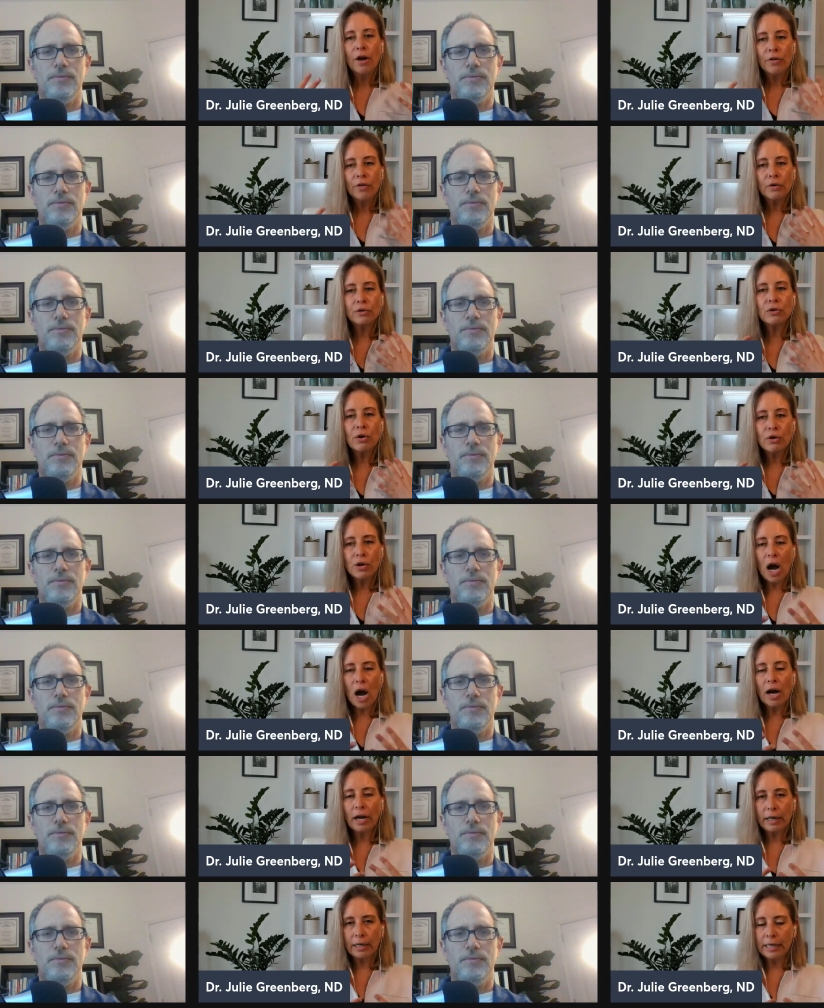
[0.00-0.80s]
Speaker 1: Those are
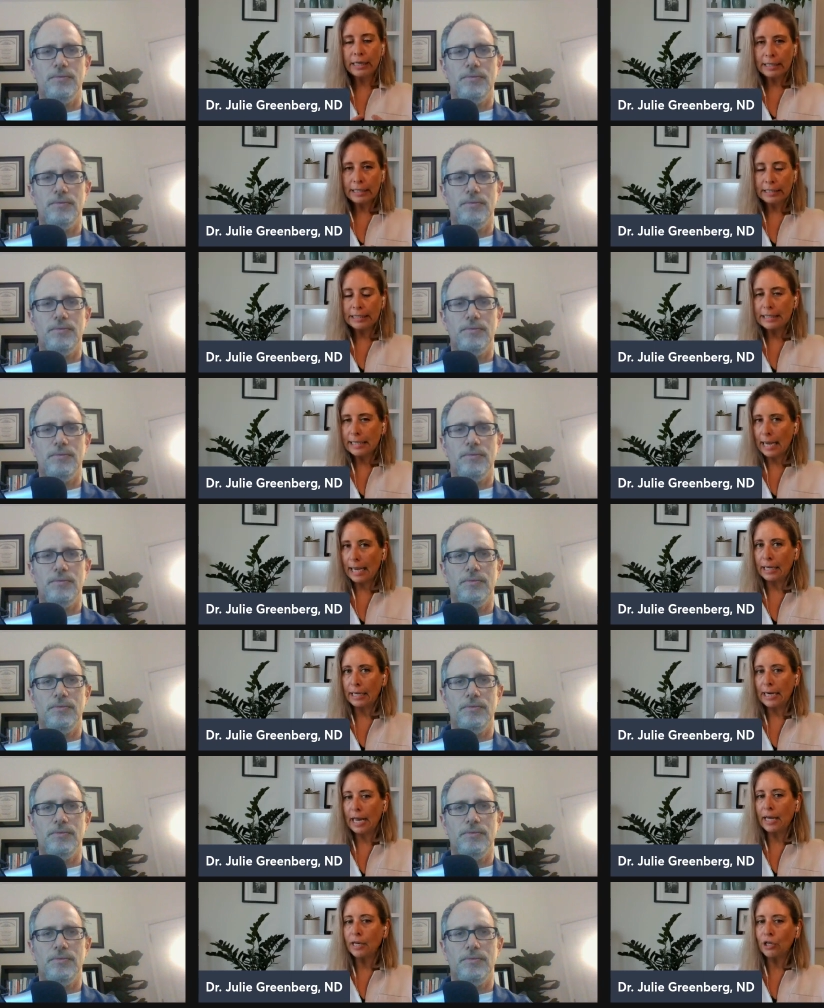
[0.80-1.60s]
not going to
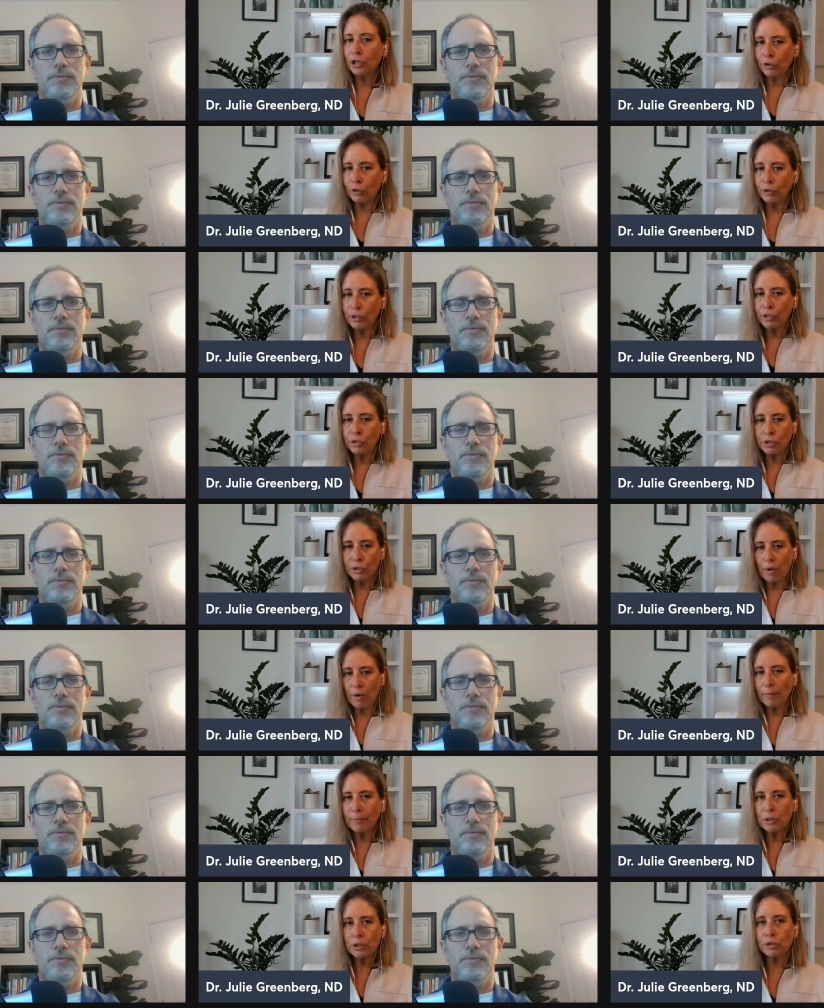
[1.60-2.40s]
contain endocrine
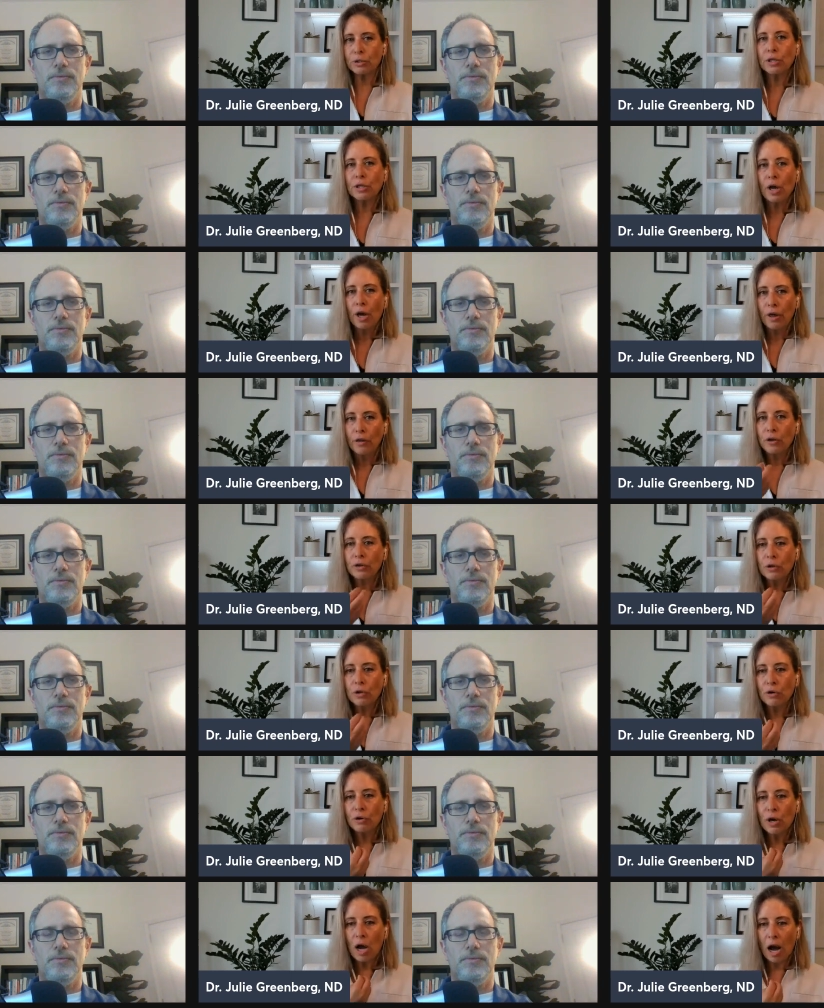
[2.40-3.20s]
disruptors. Those
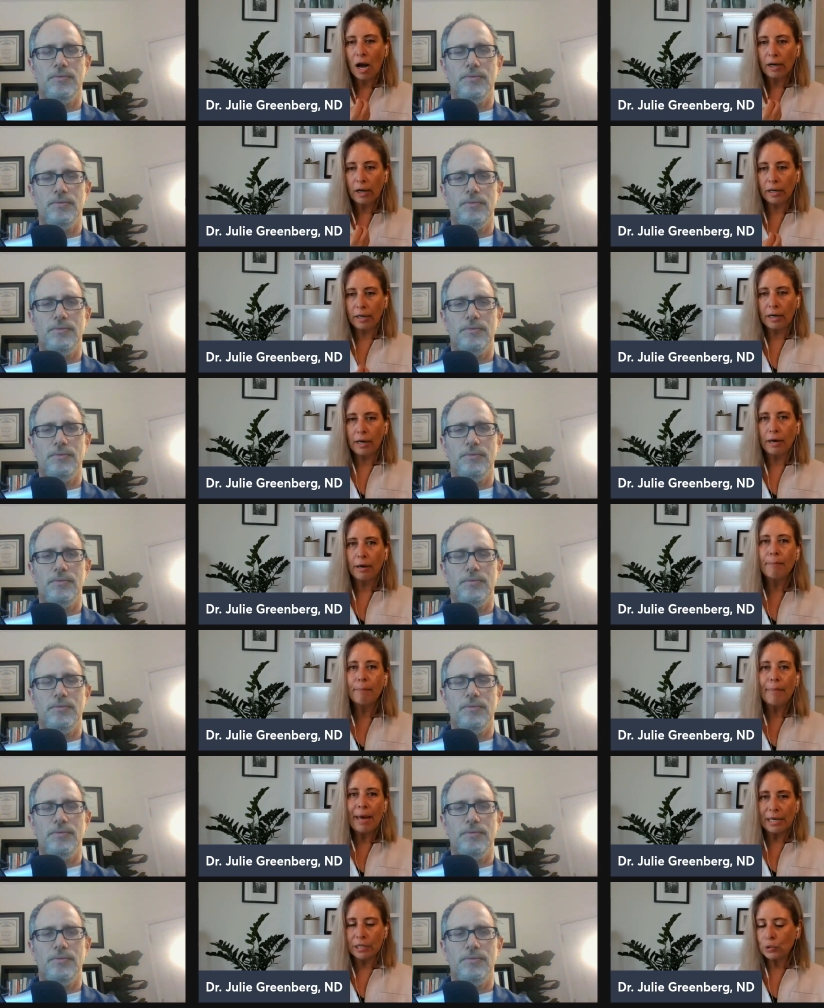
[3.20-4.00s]
are not going to
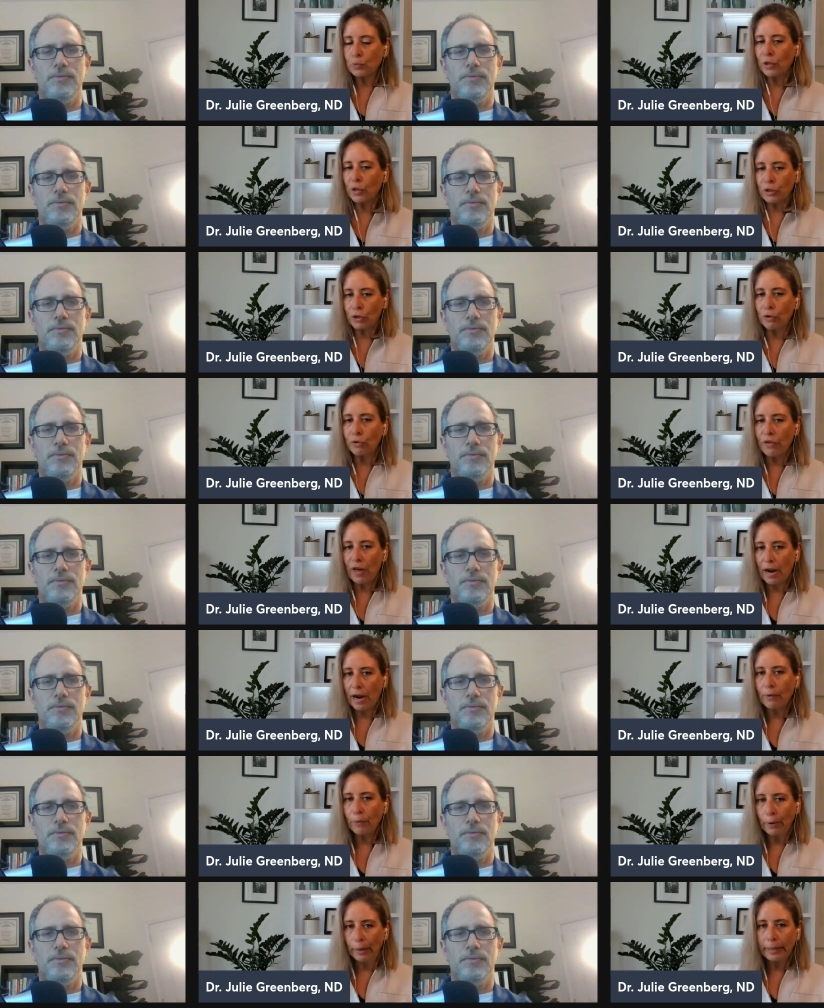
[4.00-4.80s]
mess with your
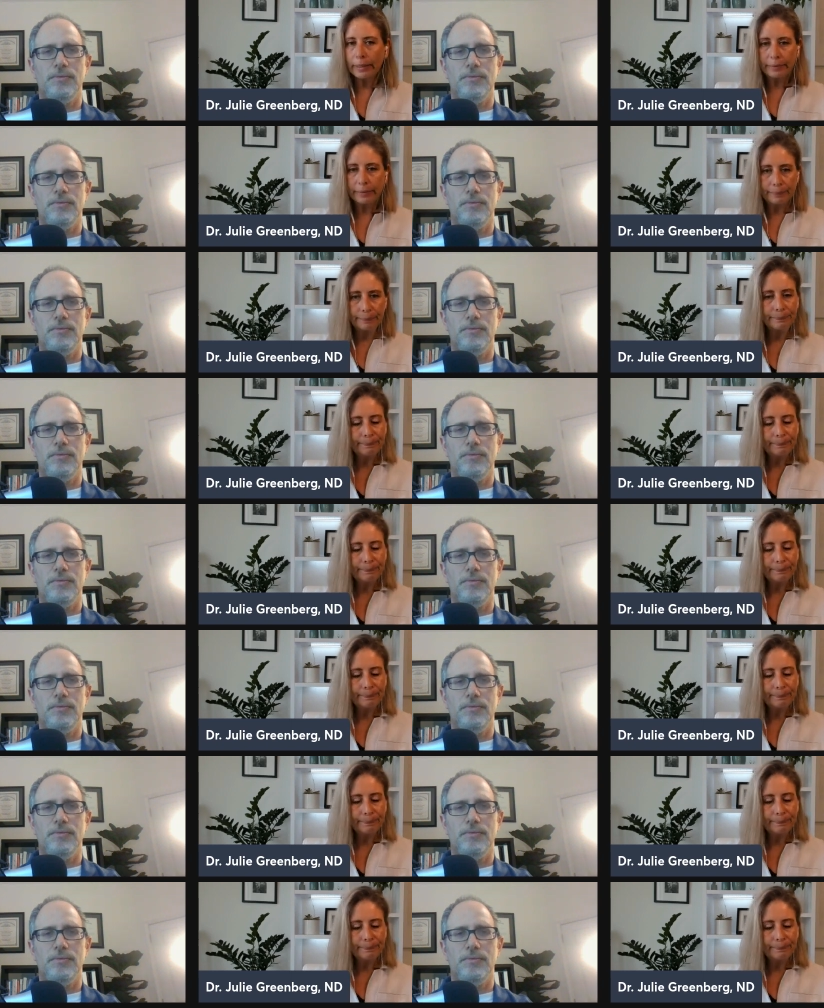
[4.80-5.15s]
thyroid.